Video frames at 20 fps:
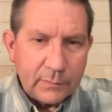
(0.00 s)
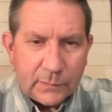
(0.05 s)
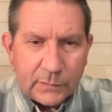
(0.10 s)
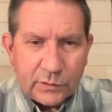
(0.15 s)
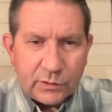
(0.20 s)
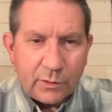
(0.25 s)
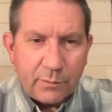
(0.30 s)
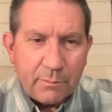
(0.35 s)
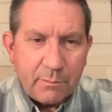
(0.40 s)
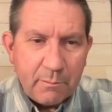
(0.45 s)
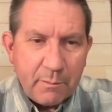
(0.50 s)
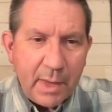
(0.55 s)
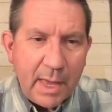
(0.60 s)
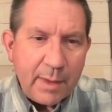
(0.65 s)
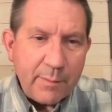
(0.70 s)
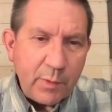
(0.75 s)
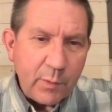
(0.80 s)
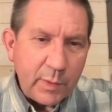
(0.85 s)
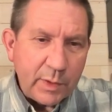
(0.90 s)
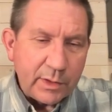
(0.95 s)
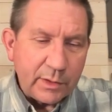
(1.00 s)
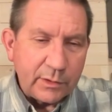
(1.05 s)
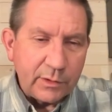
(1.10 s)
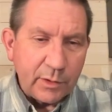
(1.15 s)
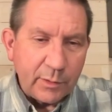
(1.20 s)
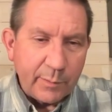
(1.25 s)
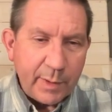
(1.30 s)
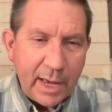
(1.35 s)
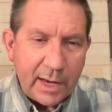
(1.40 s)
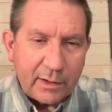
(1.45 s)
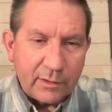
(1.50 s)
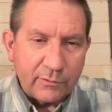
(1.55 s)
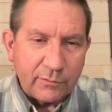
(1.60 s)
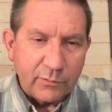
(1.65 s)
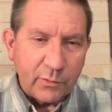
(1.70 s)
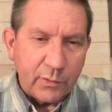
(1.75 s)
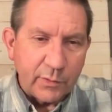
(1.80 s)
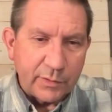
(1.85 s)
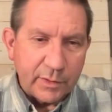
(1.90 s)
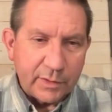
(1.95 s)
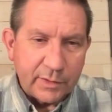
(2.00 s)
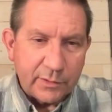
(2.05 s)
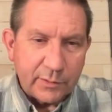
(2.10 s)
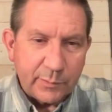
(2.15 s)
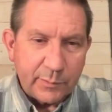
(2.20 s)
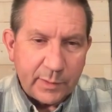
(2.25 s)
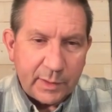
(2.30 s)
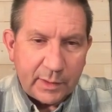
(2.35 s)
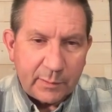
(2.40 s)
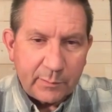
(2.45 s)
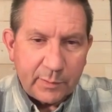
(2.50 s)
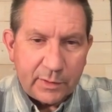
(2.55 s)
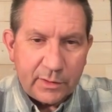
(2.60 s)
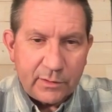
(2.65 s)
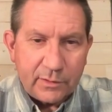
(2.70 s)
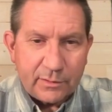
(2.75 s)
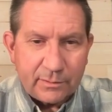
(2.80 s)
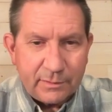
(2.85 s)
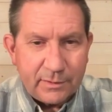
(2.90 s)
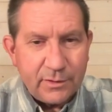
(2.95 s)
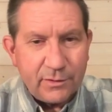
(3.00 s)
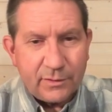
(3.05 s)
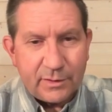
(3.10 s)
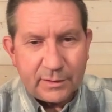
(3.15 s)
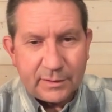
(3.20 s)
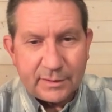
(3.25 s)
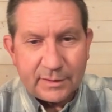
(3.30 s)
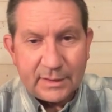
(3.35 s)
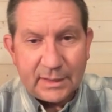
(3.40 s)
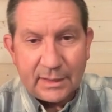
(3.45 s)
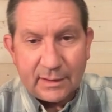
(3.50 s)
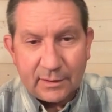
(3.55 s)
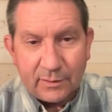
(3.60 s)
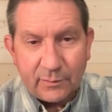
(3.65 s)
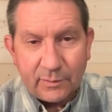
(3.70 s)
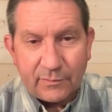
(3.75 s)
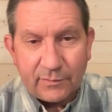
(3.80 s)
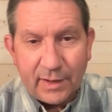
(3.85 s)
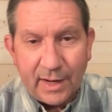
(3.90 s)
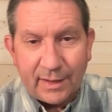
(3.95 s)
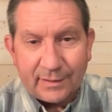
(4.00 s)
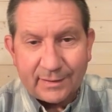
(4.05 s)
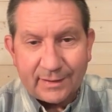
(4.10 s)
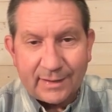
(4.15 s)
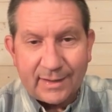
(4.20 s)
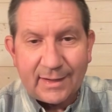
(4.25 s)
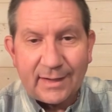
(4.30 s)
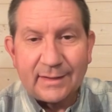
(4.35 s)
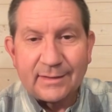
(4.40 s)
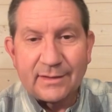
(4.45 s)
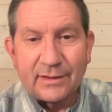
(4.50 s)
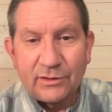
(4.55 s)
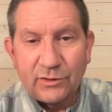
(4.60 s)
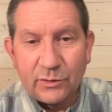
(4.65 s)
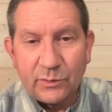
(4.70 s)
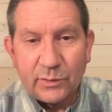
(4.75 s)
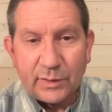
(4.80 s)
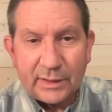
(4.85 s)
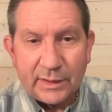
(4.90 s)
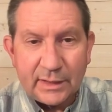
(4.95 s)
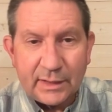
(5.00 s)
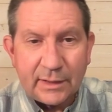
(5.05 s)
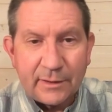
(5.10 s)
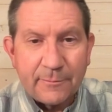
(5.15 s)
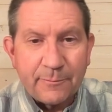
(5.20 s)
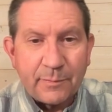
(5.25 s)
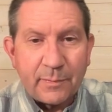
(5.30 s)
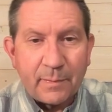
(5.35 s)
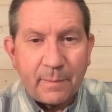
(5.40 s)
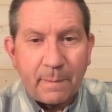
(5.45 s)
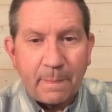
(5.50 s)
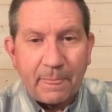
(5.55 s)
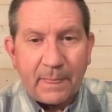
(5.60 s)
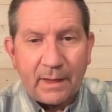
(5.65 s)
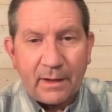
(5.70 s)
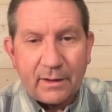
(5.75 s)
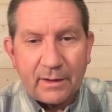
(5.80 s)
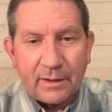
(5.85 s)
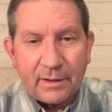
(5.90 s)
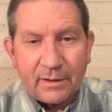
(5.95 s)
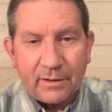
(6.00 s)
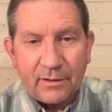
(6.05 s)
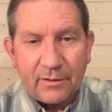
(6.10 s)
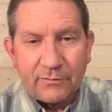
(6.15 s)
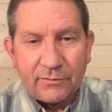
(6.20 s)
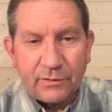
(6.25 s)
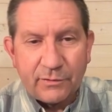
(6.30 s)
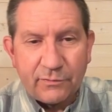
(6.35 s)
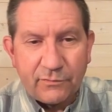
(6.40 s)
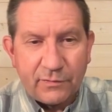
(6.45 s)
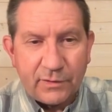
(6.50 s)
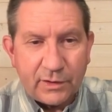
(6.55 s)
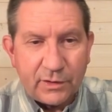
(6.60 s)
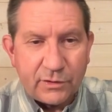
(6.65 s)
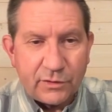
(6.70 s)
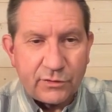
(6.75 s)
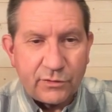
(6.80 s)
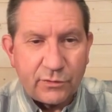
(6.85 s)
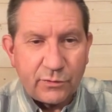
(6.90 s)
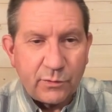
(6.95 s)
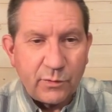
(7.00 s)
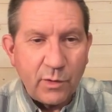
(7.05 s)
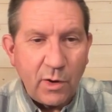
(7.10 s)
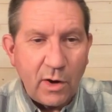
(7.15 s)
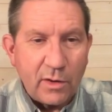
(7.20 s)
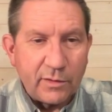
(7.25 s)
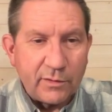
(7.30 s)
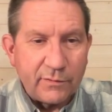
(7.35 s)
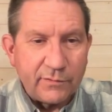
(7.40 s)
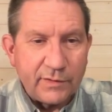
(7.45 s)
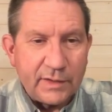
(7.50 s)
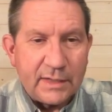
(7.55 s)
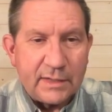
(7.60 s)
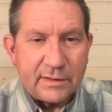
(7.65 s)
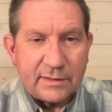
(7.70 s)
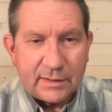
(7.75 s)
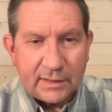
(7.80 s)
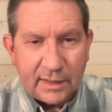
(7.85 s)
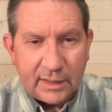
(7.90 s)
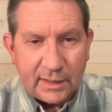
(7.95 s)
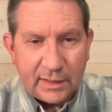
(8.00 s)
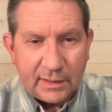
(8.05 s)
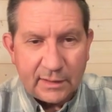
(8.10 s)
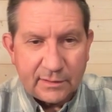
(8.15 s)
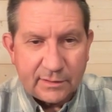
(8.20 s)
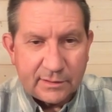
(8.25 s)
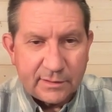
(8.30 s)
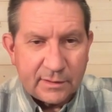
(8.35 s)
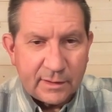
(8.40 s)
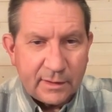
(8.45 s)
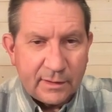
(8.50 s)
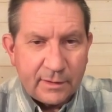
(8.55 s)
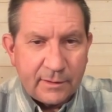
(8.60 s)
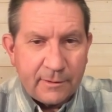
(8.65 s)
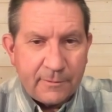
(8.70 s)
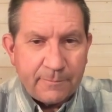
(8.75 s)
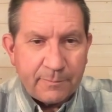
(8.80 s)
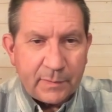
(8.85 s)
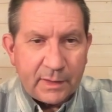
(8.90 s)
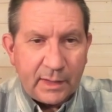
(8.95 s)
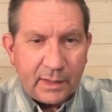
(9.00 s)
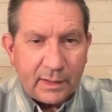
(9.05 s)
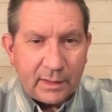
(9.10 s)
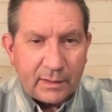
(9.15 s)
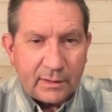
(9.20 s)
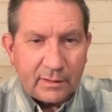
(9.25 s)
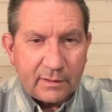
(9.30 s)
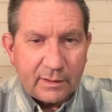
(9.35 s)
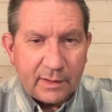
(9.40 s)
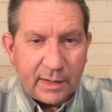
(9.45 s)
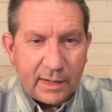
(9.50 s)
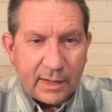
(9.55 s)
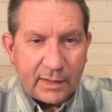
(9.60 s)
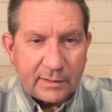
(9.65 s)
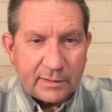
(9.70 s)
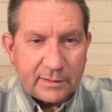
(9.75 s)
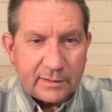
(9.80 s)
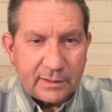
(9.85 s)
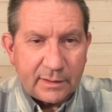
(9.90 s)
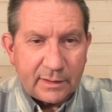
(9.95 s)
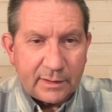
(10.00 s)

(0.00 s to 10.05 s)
So maybe we could go back and forth a little bit, but you can see that we've got the continuity of the fish through all of these lines, and that